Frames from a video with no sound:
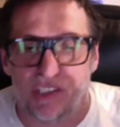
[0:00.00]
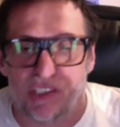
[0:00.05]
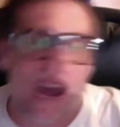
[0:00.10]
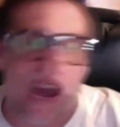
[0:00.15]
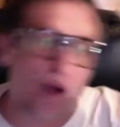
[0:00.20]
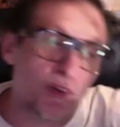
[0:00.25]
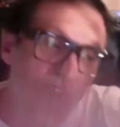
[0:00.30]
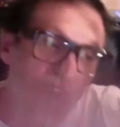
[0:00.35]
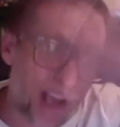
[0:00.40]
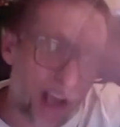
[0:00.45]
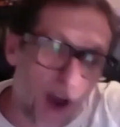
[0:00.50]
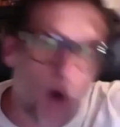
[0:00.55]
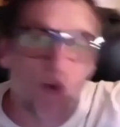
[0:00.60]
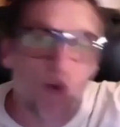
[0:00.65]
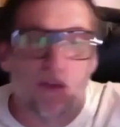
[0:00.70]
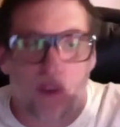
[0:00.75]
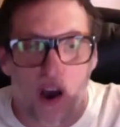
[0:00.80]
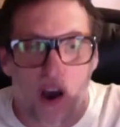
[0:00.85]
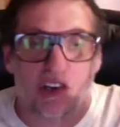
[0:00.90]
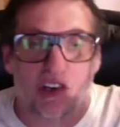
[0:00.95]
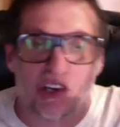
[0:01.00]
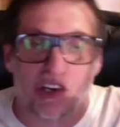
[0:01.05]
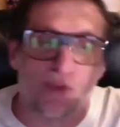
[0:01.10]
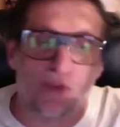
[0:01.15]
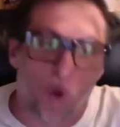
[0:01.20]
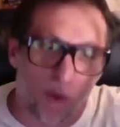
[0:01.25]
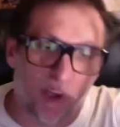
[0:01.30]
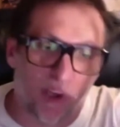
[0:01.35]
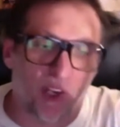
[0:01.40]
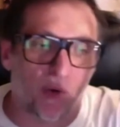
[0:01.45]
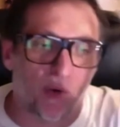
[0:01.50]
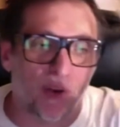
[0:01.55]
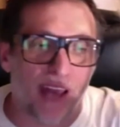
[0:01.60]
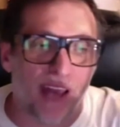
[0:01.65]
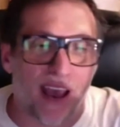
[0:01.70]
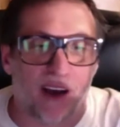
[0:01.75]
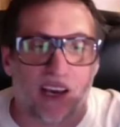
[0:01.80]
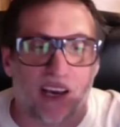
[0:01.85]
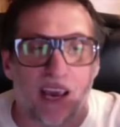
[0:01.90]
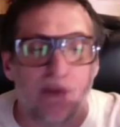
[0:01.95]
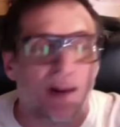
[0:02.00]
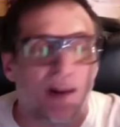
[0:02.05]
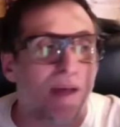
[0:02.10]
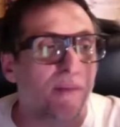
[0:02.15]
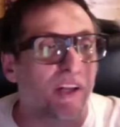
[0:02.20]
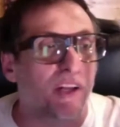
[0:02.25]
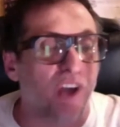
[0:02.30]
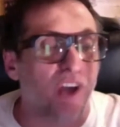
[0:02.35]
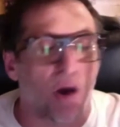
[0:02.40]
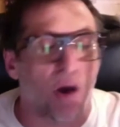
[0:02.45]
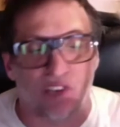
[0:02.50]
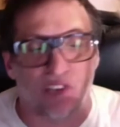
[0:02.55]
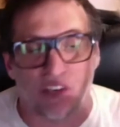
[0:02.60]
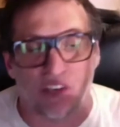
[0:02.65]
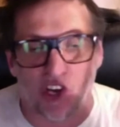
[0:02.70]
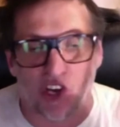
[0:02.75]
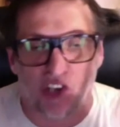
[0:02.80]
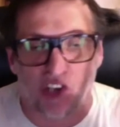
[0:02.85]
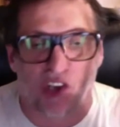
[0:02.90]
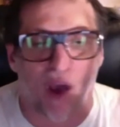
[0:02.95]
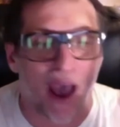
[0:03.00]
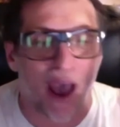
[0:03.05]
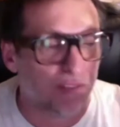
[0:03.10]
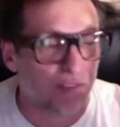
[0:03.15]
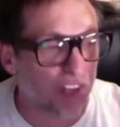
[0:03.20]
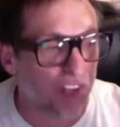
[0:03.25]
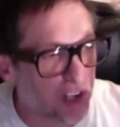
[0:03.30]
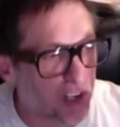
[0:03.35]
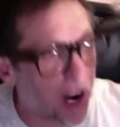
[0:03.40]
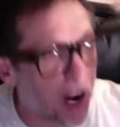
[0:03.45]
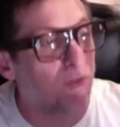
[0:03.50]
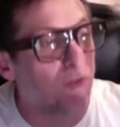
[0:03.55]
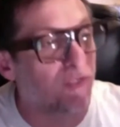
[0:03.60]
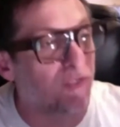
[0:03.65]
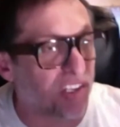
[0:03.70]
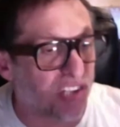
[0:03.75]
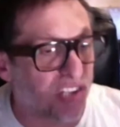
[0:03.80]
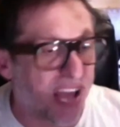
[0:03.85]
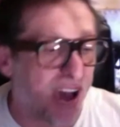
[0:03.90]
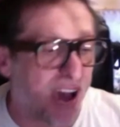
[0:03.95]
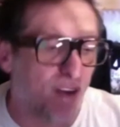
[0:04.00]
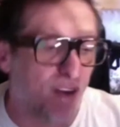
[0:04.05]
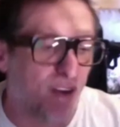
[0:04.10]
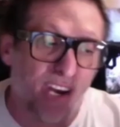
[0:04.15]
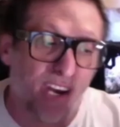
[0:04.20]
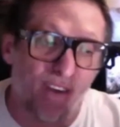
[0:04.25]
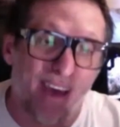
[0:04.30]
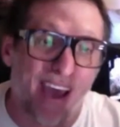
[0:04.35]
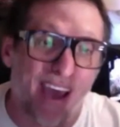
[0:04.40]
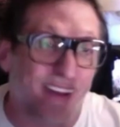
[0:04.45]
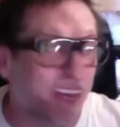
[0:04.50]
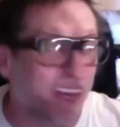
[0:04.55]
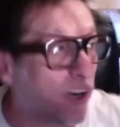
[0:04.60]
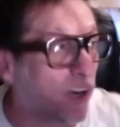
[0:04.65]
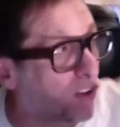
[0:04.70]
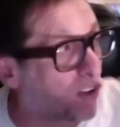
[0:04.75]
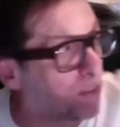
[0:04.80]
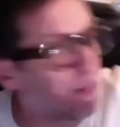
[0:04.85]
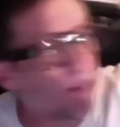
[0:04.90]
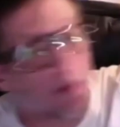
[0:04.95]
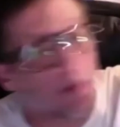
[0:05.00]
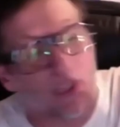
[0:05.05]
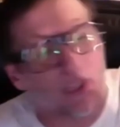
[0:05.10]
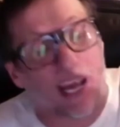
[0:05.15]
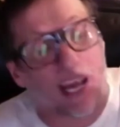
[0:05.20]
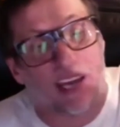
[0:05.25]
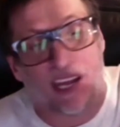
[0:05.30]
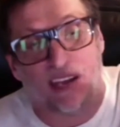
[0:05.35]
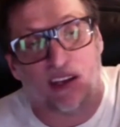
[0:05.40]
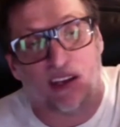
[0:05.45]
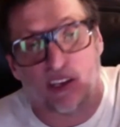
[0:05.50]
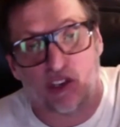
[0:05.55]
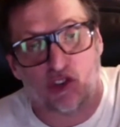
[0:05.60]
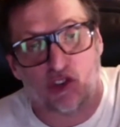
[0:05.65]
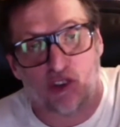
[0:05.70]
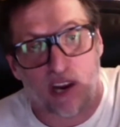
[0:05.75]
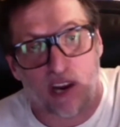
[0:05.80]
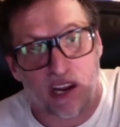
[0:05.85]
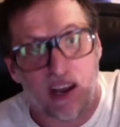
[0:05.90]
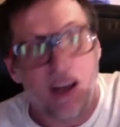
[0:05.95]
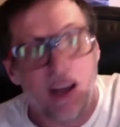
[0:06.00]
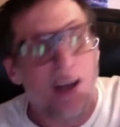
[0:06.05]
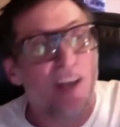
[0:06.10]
That was the old what we're doing now. Keeping up with the Joneses. Just so happens the Joneses now are in your hand. They're not the people down the end of the street.